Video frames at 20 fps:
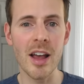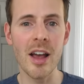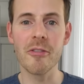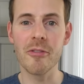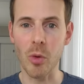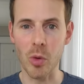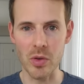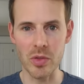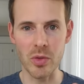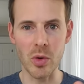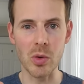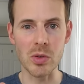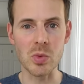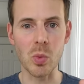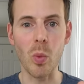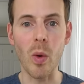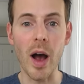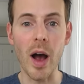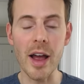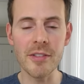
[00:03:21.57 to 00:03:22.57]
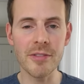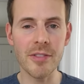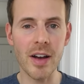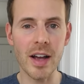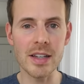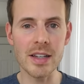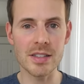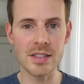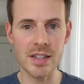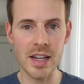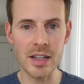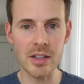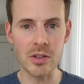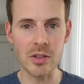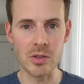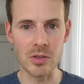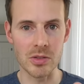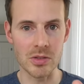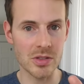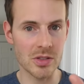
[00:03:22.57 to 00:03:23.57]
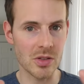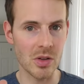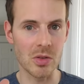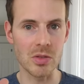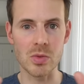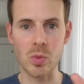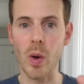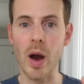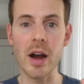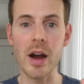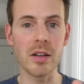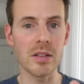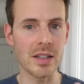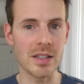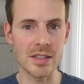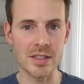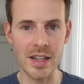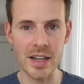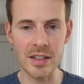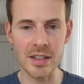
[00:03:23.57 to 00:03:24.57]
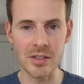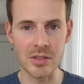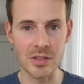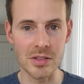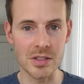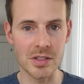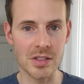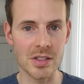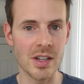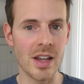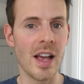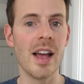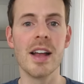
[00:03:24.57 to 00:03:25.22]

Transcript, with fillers: for those Wi Fi signals, those wireless signals,